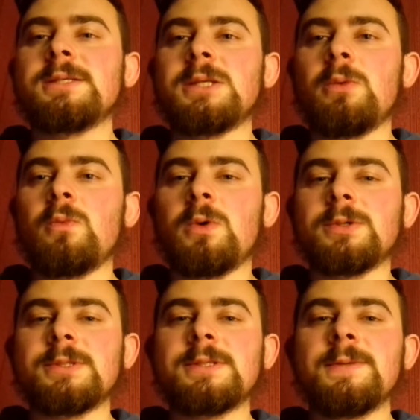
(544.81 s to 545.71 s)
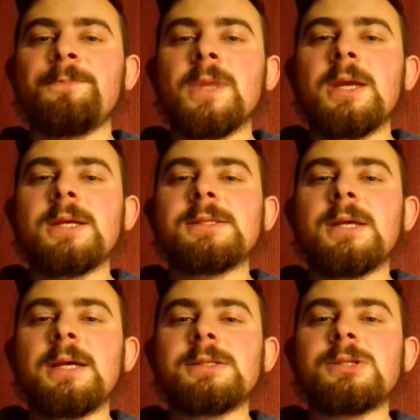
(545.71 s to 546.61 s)
some words
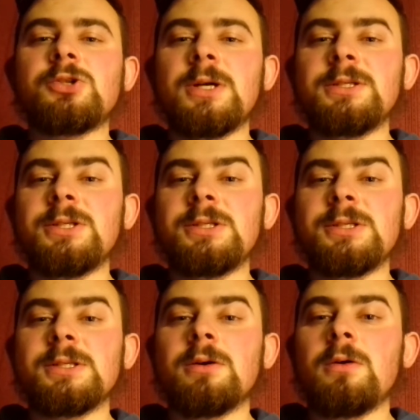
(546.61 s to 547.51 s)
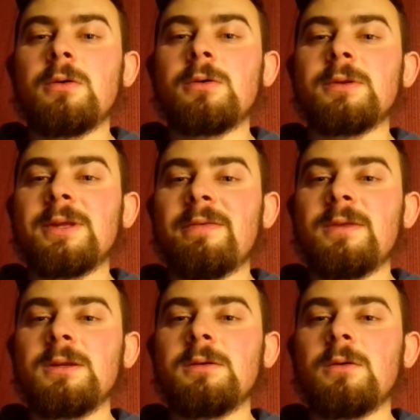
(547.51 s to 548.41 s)
and structures or
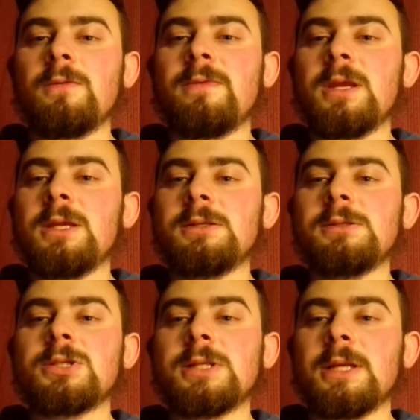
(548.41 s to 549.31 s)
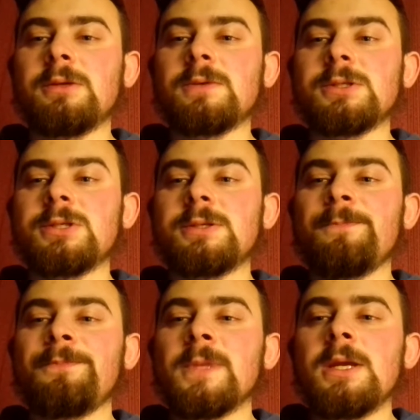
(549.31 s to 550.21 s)
nothing of the English language.
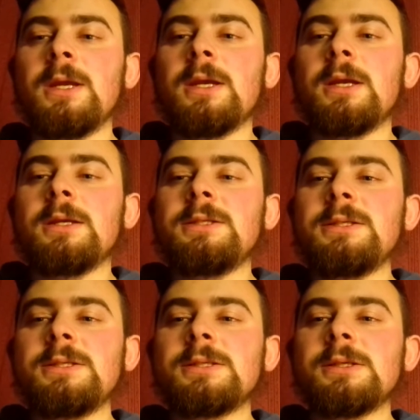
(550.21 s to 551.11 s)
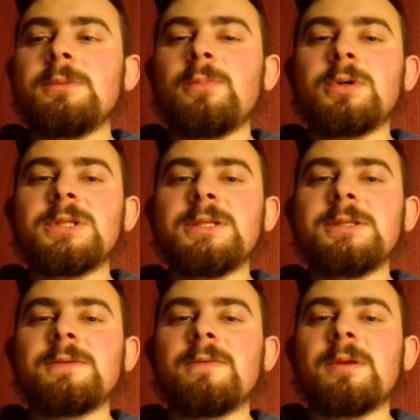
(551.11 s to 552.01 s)
It is
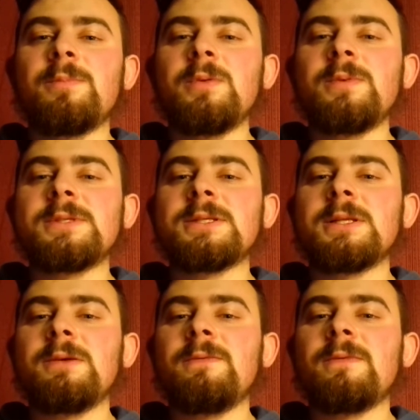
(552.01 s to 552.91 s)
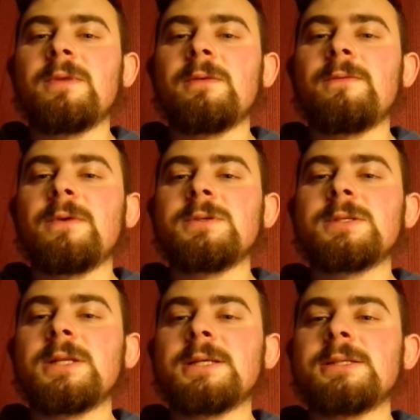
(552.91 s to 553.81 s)
important that pupils leave their first
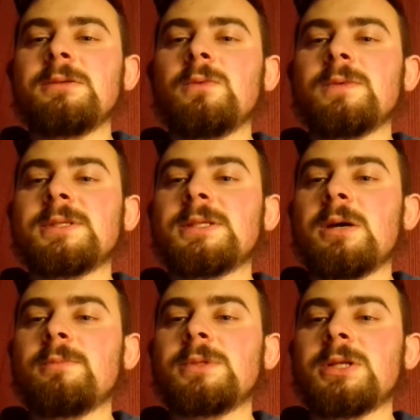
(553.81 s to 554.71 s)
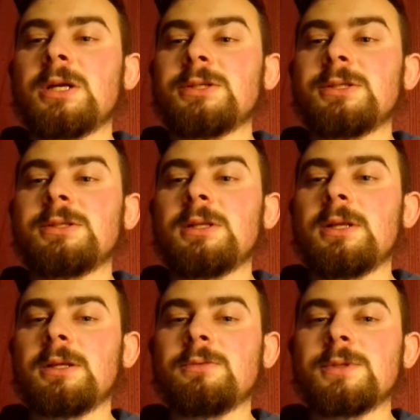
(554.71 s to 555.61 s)
lesson with some target
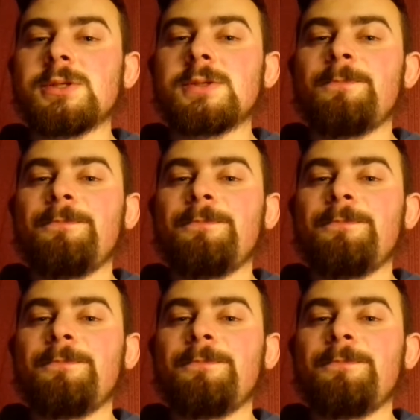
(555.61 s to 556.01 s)
language.